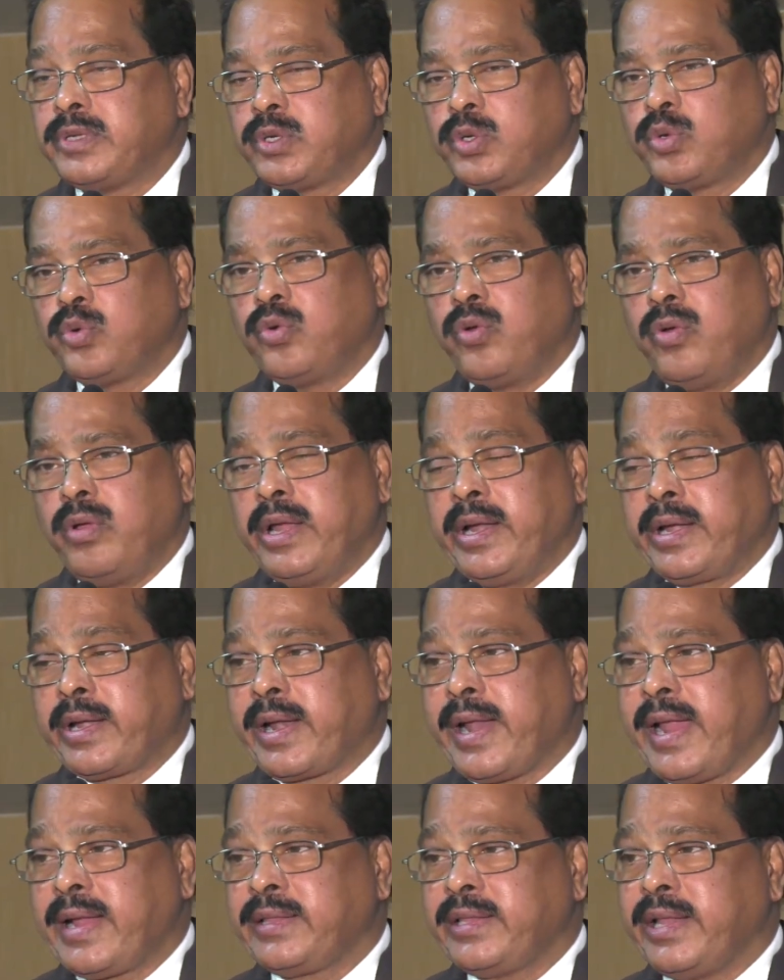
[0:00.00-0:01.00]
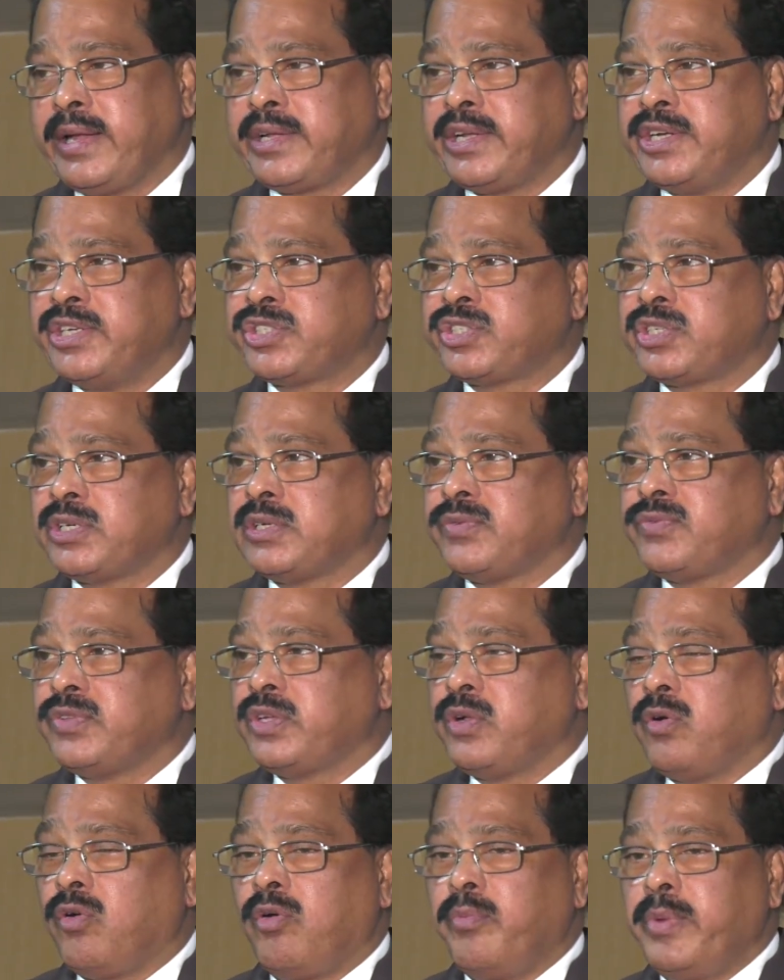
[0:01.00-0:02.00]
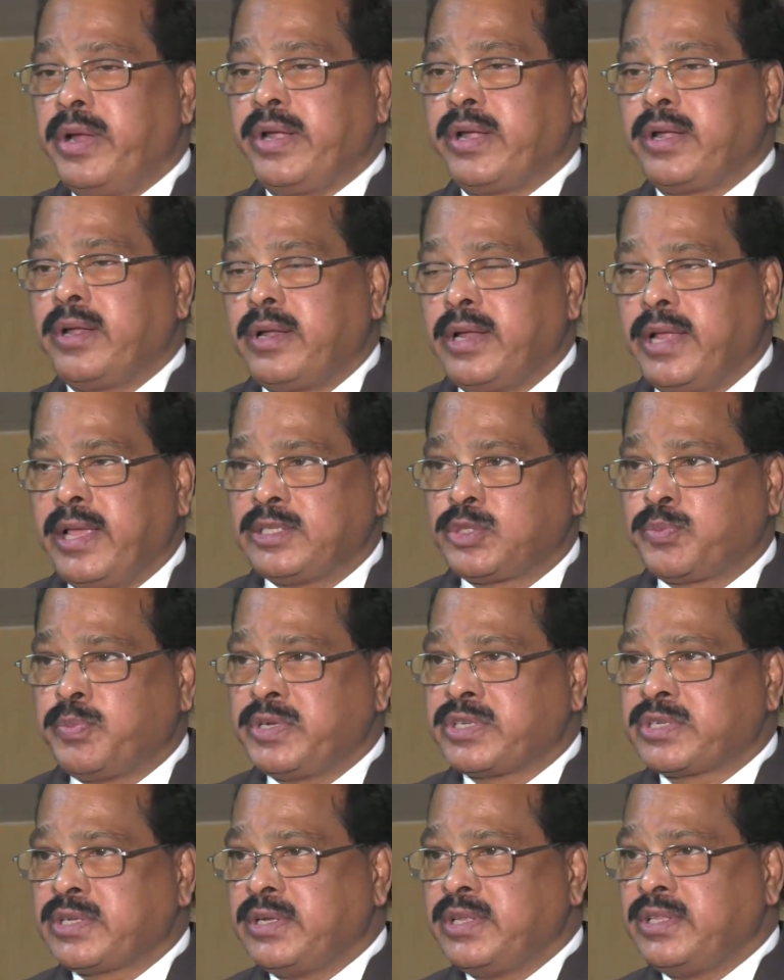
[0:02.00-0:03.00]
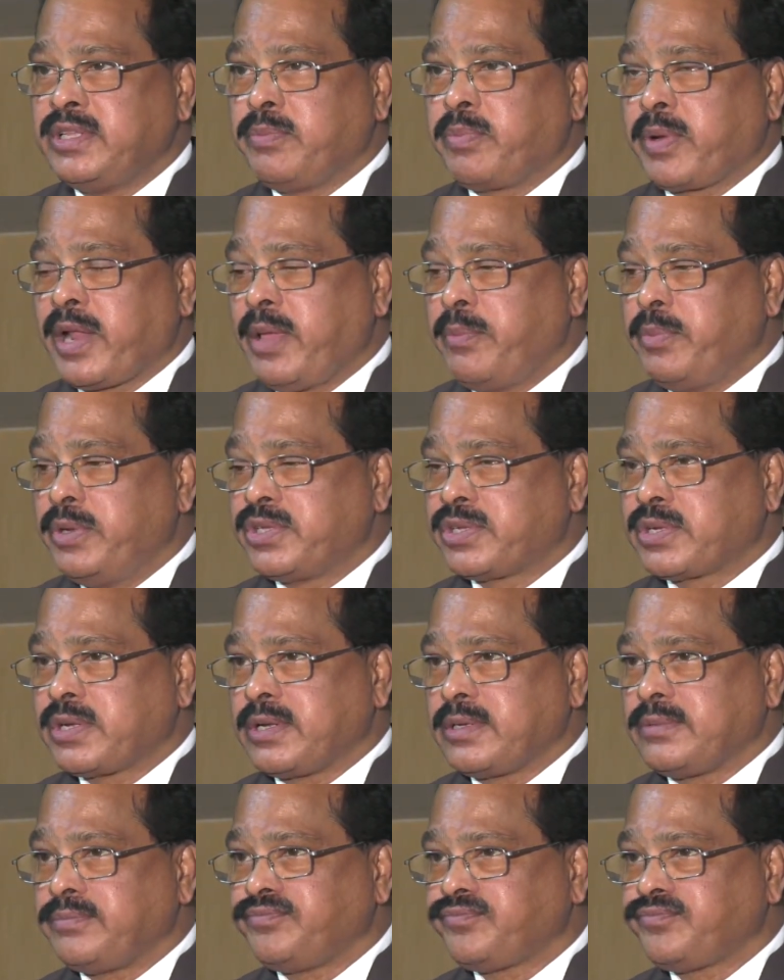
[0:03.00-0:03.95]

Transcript: To attract the attention of the government, especially the Prime Minister,